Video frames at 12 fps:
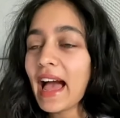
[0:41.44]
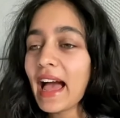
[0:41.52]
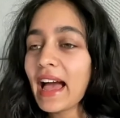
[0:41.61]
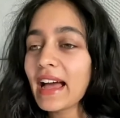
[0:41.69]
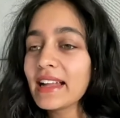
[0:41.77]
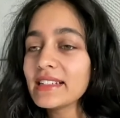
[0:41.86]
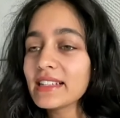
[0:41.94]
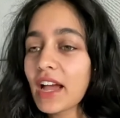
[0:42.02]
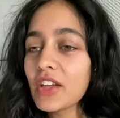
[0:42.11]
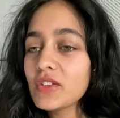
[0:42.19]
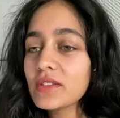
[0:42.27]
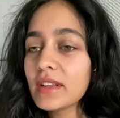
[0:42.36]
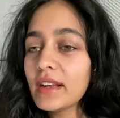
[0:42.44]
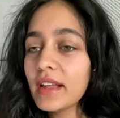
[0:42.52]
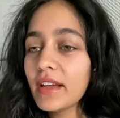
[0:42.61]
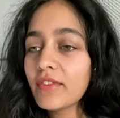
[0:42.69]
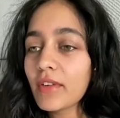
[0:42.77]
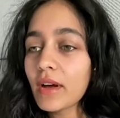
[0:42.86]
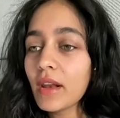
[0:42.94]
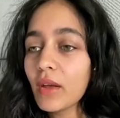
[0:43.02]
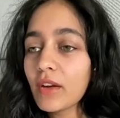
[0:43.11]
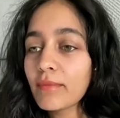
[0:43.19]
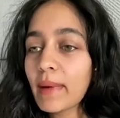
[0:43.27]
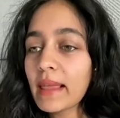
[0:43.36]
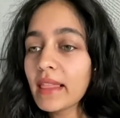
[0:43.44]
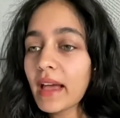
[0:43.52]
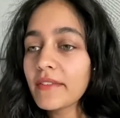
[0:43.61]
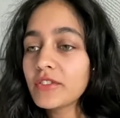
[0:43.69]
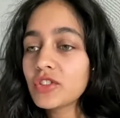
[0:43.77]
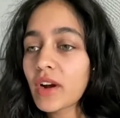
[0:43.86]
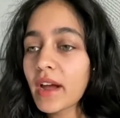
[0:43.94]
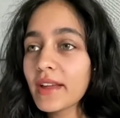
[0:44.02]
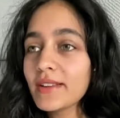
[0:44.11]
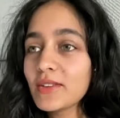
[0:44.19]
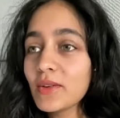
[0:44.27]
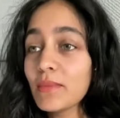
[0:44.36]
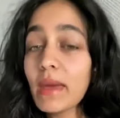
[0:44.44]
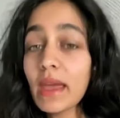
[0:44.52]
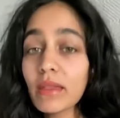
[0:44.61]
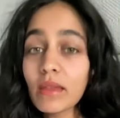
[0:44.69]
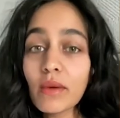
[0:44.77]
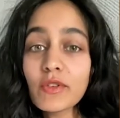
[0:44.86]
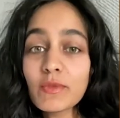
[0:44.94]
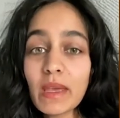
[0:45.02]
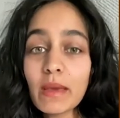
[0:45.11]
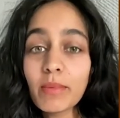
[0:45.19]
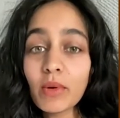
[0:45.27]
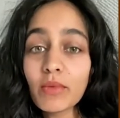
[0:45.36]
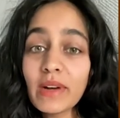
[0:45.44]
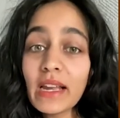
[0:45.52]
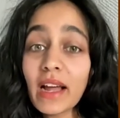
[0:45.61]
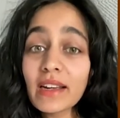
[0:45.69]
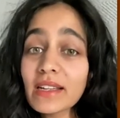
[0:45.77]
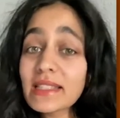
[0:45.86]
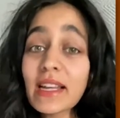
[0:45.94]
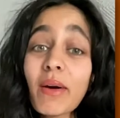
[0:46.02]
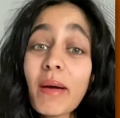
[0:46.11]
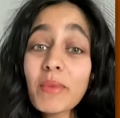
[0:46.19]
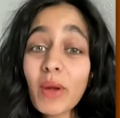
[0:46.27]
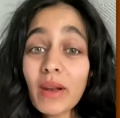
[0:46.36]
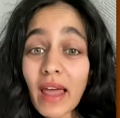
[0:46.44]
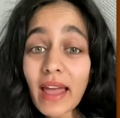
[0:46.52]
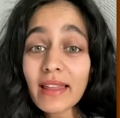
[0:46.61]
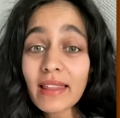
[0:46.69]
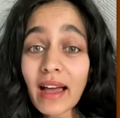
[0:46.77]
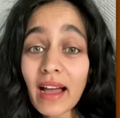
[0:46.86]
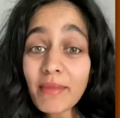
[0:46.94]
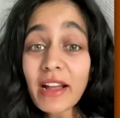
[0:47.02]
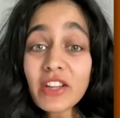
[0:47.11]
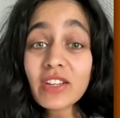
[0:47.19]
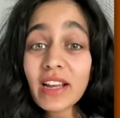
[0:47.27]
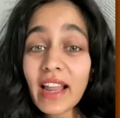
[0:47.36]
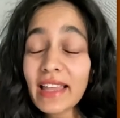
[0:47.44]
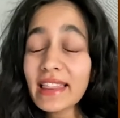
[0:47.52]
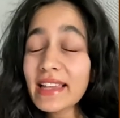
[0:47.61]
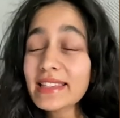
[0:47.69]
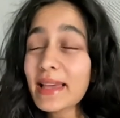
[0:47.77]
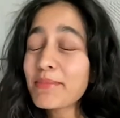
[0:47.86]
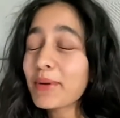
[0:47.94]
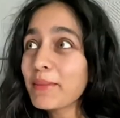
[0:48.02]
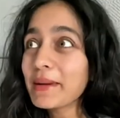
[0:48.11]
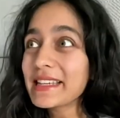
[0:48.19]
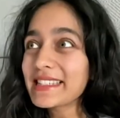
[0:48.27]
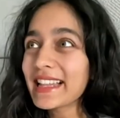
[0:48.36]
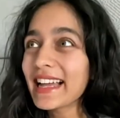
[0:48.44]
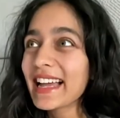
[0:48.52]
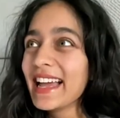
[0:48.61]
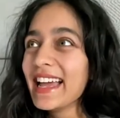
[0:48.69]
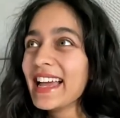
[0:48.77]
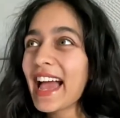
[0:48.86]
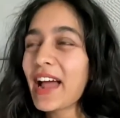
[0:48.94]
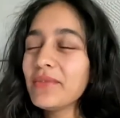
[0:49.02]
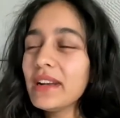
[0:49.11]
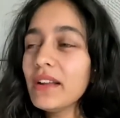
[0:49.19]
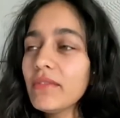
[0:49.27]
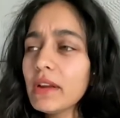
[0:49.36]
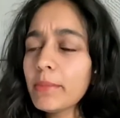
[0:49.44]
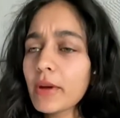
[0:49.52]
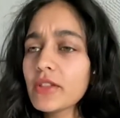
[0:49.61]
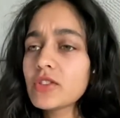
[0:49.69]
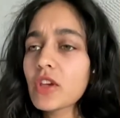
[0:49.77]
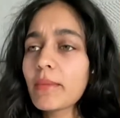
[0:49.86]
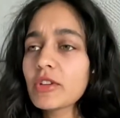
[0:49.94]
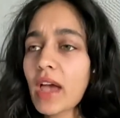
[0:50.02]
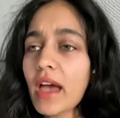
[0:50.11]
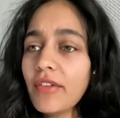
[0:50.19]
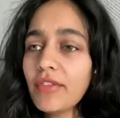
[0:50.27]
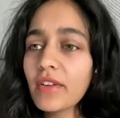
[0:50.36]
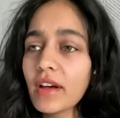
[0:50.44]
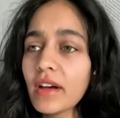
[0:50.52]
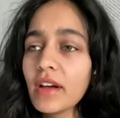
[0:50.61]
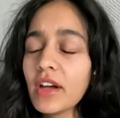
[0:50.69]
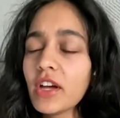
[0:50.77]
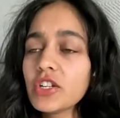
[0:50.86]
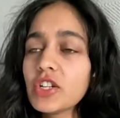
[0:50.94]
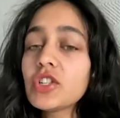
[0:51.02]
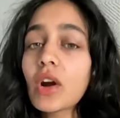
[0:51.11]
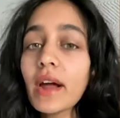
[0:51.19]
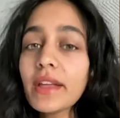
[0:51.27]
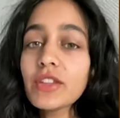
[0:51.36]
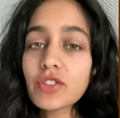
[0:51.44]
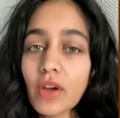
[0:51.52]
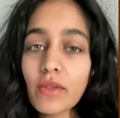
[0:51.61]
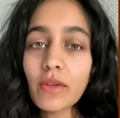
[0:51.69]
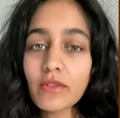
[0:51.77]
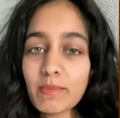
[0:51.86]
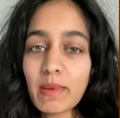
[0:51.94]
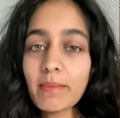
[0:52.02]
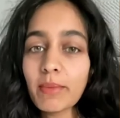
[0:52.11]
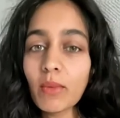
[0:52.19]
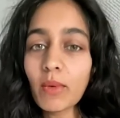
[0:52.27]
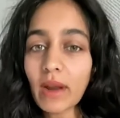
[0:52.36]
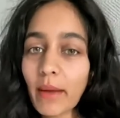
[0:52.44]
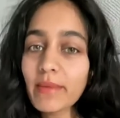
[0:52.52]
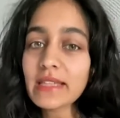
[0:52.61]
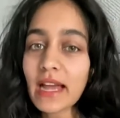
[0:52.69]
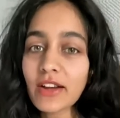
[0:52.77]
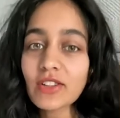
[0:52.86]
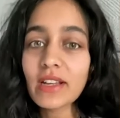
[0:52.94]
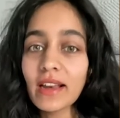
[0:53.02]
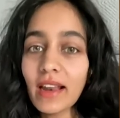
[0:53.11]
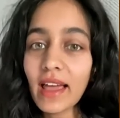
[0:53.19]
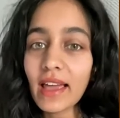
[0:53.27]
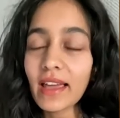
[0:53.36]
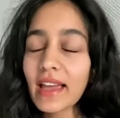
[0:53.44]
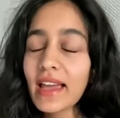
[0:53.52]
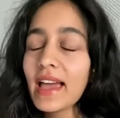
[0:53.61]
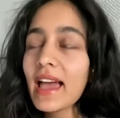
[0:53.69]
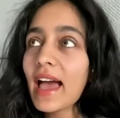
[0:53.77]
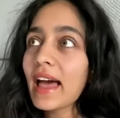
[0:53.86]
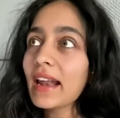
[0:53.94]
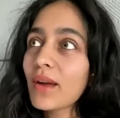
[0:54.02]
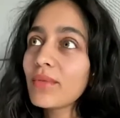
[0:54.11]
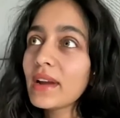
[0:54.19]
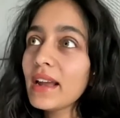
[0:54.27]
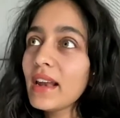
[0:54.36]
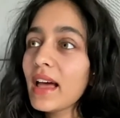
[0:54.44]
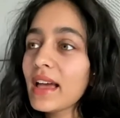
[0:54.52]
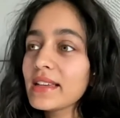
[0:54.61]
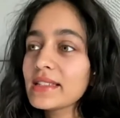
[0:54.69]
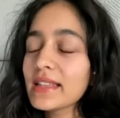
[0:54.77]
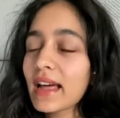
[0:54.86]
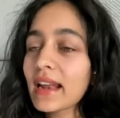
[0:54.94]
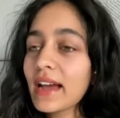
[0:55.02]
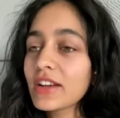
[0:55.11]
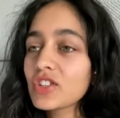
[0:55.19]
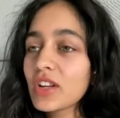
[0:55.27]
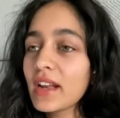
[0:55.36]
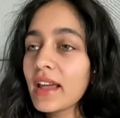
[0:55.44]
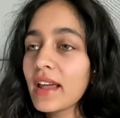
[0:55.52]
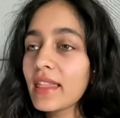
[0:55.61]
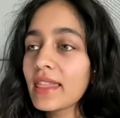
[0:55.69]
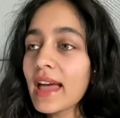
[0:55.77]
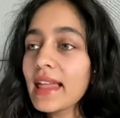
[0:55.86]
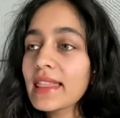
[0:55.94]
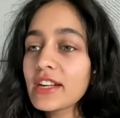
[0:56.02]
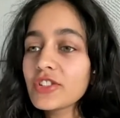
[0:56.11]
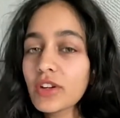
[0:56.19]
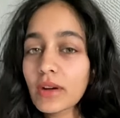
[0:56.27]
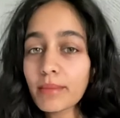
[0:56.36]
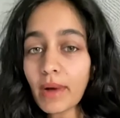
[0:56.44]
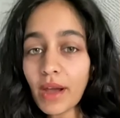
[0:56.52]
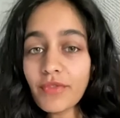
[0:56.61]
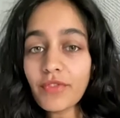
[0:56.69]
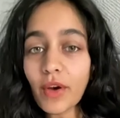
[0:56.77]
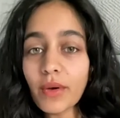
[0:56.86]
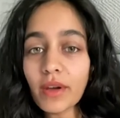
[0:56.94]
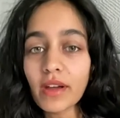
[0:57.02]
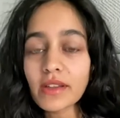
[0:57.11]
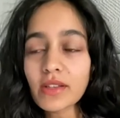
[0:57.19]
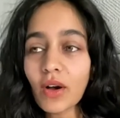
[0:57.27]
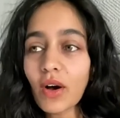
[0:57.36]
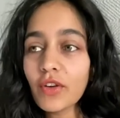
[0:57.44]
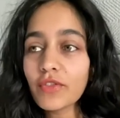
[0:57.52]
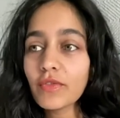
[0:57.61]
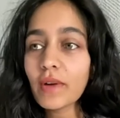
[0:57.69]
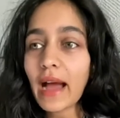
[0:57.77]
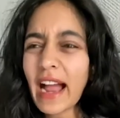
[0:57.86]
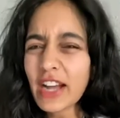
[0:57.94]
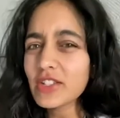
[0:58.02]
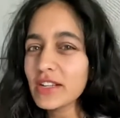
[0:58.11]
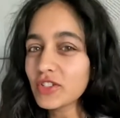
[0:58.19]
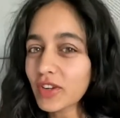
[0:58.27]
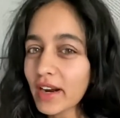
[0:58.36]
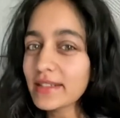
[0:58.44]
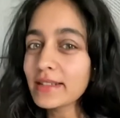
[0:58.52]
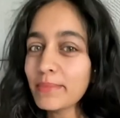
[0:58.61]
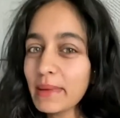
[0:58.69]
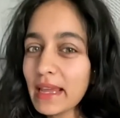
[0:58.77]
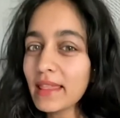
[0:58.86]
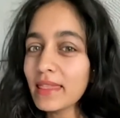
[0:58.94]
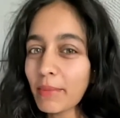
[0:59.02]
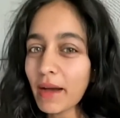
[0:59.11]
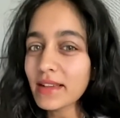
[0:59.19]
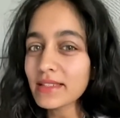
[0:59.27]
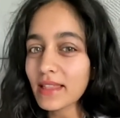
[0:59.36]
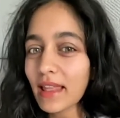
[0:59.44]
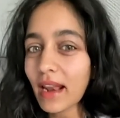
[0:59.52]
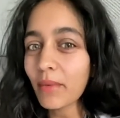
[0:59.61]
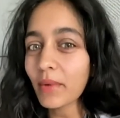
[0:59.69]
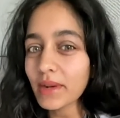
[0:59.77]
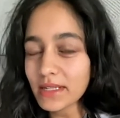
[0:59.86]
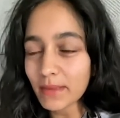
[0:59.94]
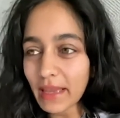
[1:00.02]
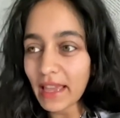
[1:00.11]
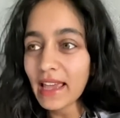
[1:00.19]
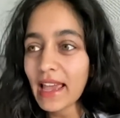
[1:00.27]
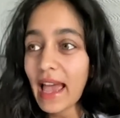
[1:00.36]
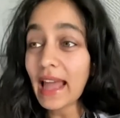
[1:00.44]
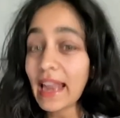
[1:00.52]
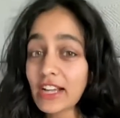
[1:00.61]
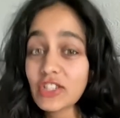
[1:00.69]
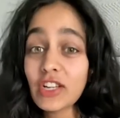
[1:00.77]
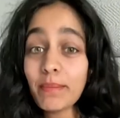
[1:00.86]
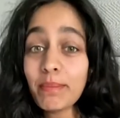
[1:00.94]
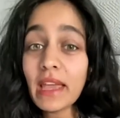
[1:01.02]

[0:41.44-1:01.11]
And I used to live a lot of my life trying to make those people really understand, no, I'm not like that. I'm actually like this, I promise. Like, and really, really put in so much effort to try and show those people what I was actually like. And I realized that actually that then took my focus off actually trying to be the person that I want to be and actually